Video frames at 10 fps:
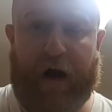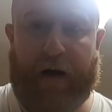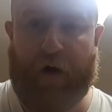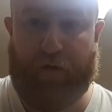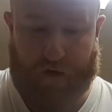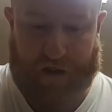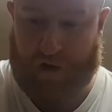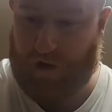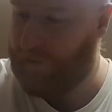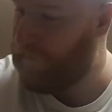you what, I'm no fucking
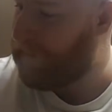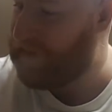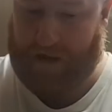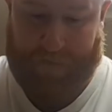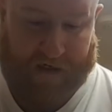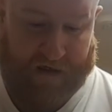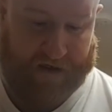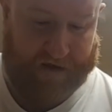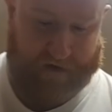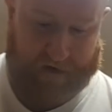Gordon Ramsay, am I?
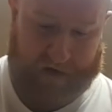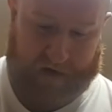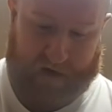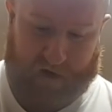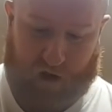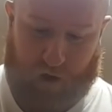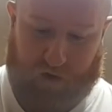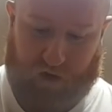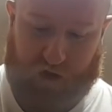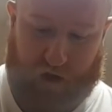So
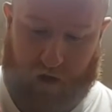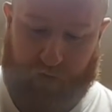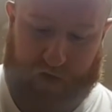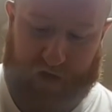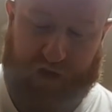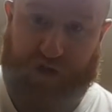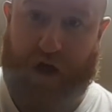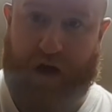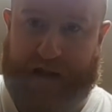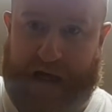we're just obviously
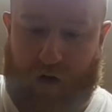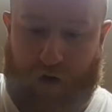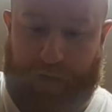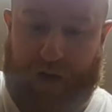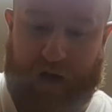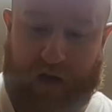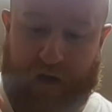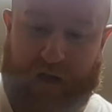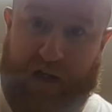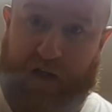stirring that up.
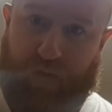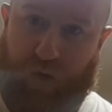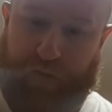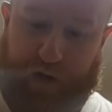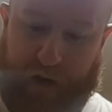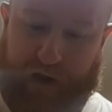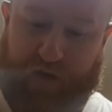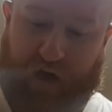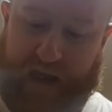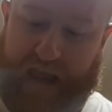What I'm doing,
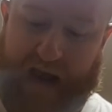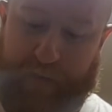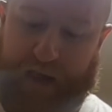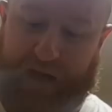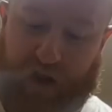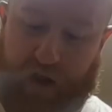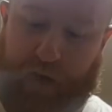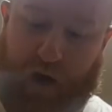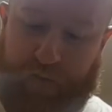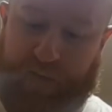I'm trying to get that beef to the
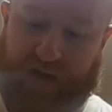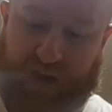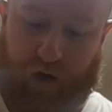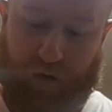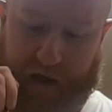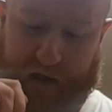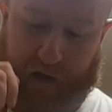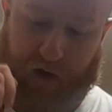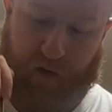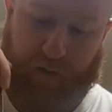bottom because I don't want
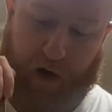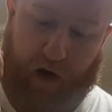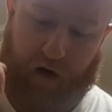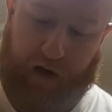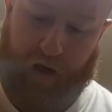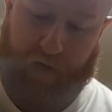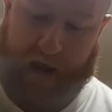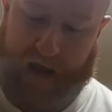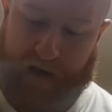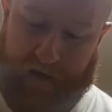to put all it on
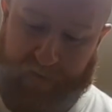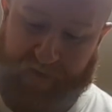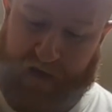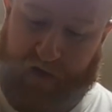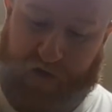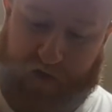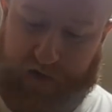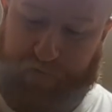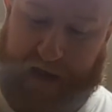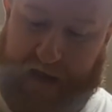there.
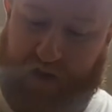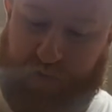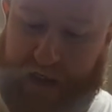Spin it,